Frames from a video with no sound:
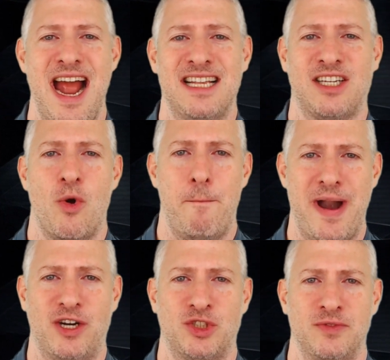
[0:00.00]
As a
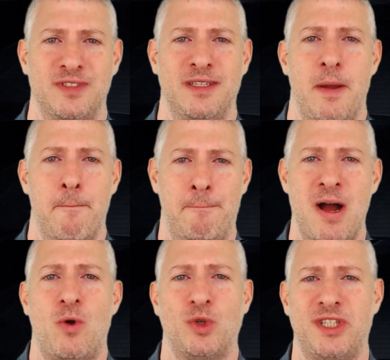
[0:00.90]
comparison,
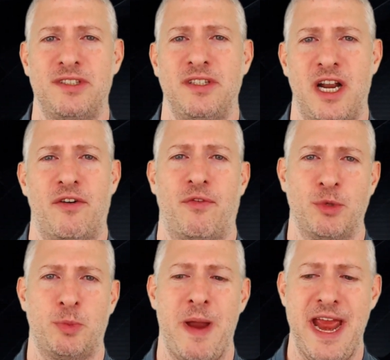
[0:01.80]
Banco Santander
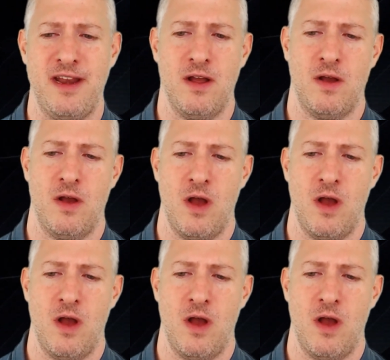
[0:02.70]
from Spain